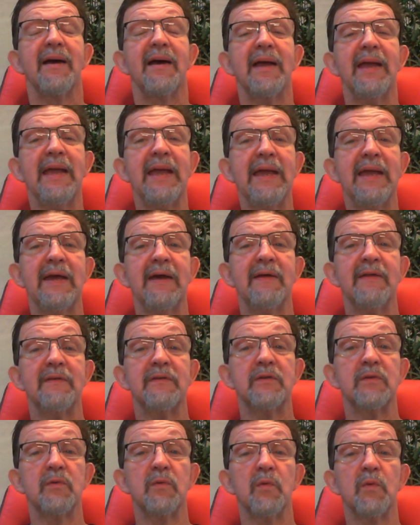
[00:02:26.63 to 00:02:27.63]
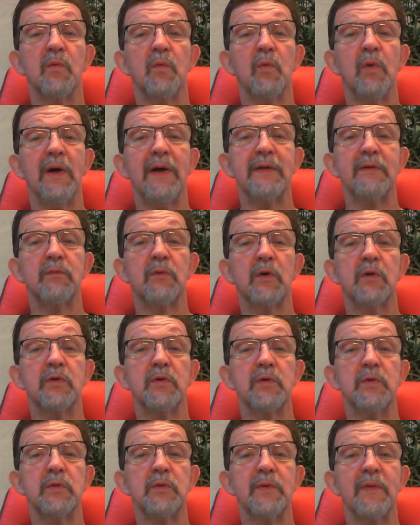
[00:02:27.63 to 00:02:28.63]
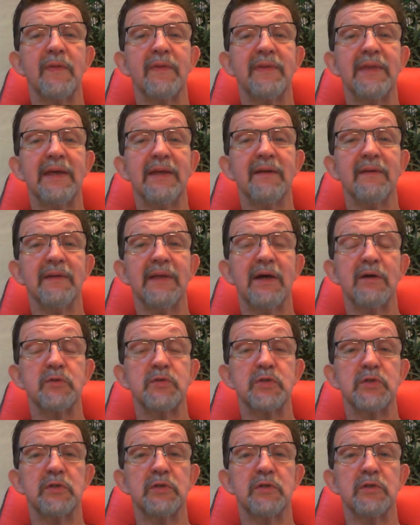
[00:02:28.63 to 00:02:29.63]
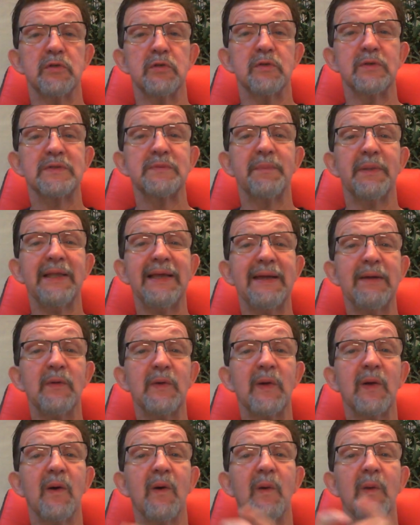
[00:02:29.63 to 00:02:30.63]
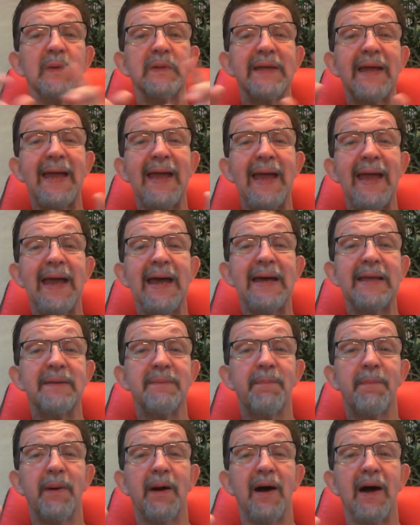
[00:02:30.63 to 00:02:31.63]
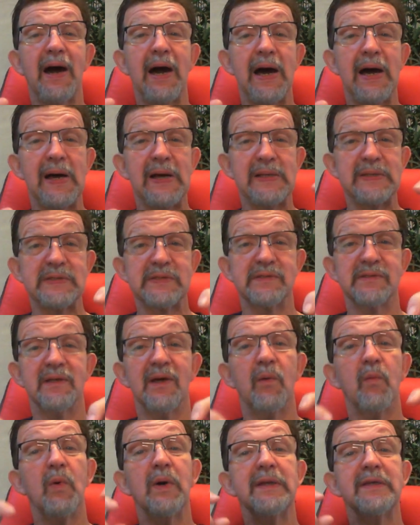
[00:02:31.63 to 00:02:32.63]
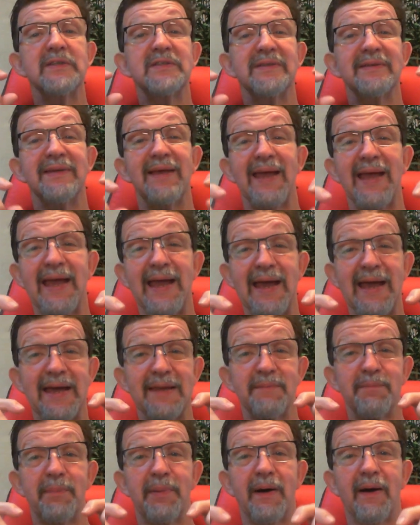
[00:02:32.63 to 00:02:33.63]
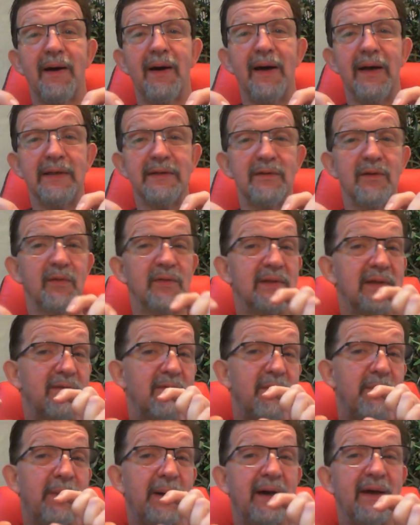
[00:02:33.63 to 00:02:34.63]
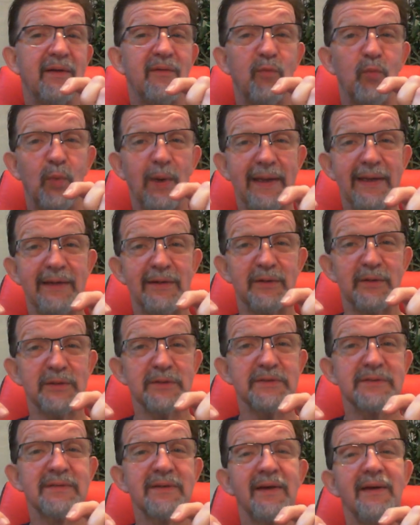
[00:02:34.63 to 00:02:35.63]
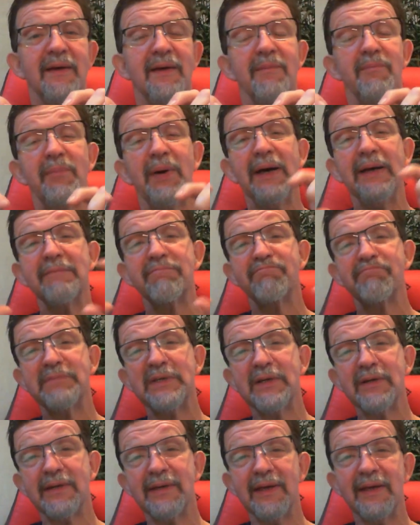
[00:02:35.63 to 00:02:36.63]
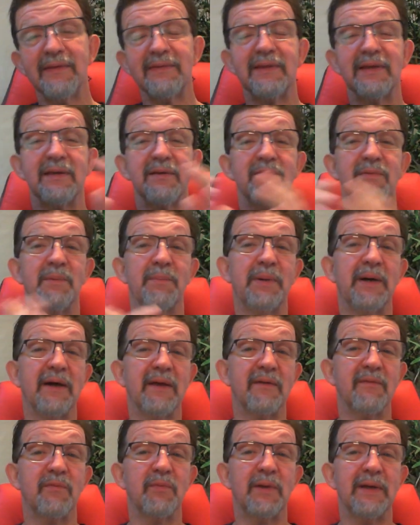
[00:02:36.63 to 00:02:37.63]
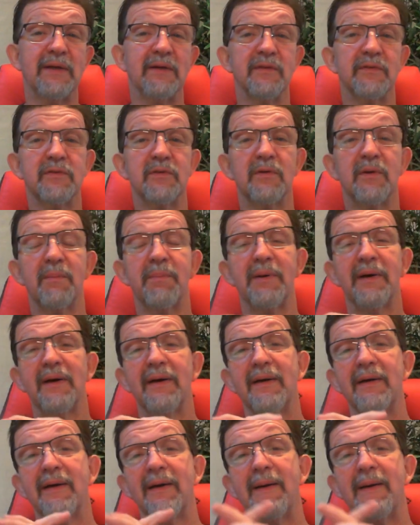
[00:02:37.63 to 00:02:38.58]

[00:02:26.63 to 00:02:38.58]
And what Roku then allows you to do is play what's called ad pods. Now, what is an ad pod? Don't think of a pod of whales, but you can think of a pod of whales or a pod.